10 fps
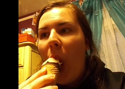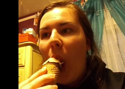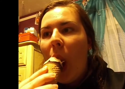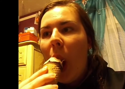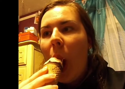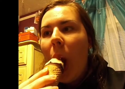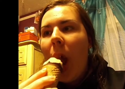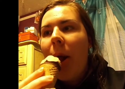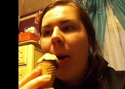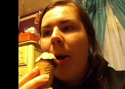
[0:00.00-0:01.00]

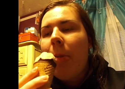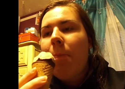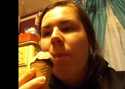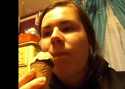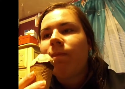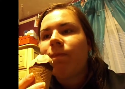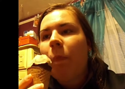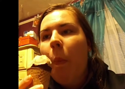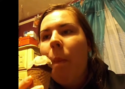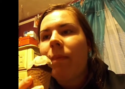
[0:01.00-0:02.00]

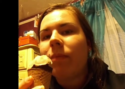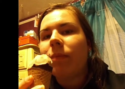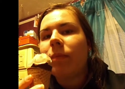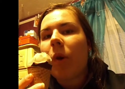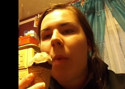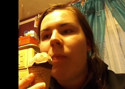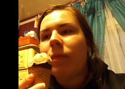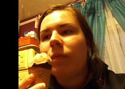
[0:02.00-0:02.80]
Nobody speaks.